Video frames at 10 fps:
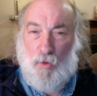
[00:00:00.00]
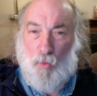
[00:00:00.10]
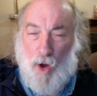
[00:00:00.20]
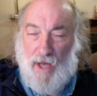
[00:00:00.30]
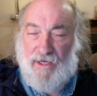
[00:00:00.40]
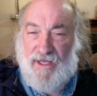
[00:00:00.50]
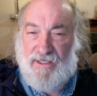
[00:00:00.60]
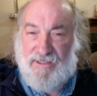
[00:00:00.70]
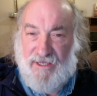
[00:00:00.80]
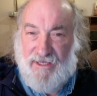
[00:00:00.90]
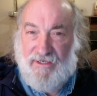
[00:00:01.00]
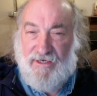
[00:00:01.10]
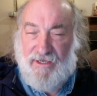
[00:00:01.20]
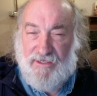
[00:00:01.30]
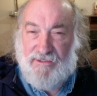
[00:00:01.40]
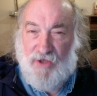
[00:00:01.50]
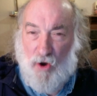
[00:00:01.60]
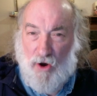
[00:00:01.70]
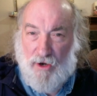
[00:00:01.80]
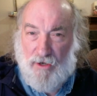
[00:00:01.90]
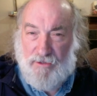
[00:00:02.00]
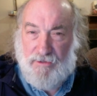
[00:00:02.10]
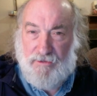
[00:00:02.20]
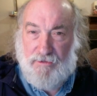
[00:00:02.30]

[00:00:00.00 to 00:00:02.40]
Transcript: What is in his heart?